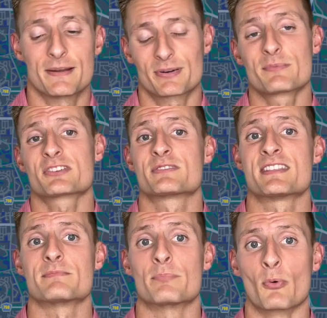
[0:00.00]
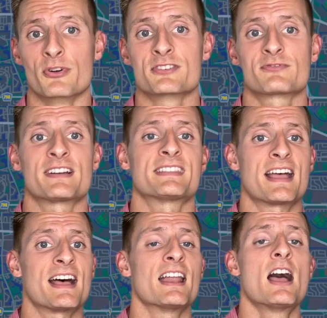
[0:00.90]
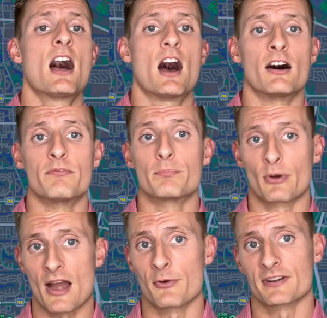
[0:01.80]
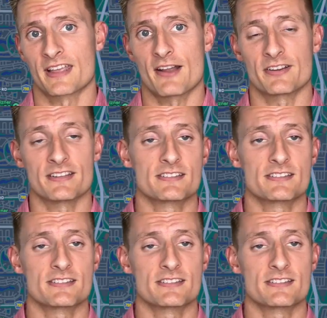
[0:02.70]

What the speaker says: It pretty much borders right that of Broward County.